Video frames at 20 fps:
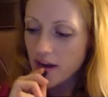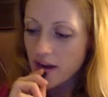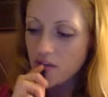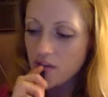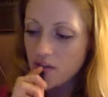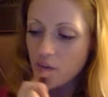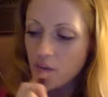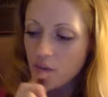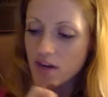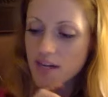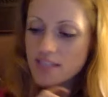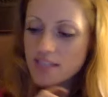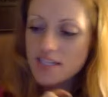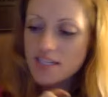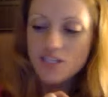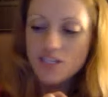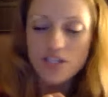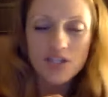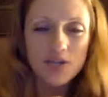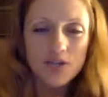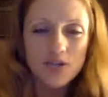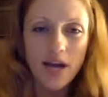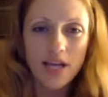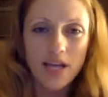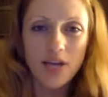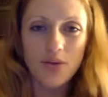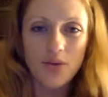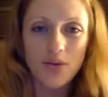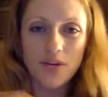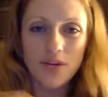On the organization and
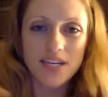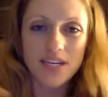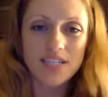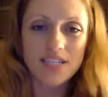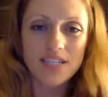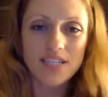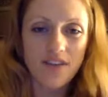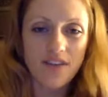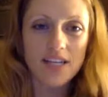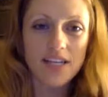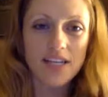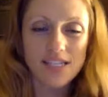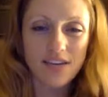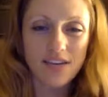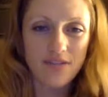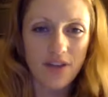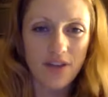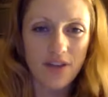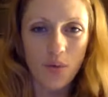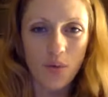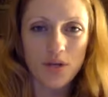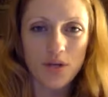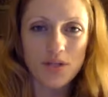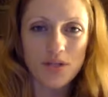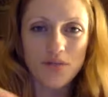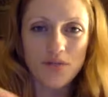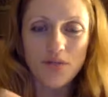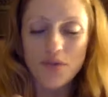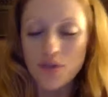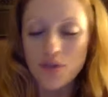tracking, you really need to find stuff that
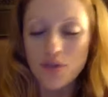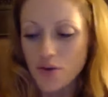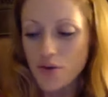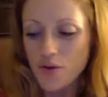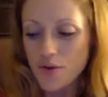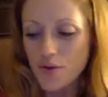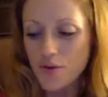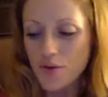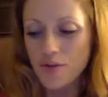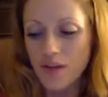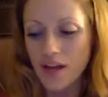works for you.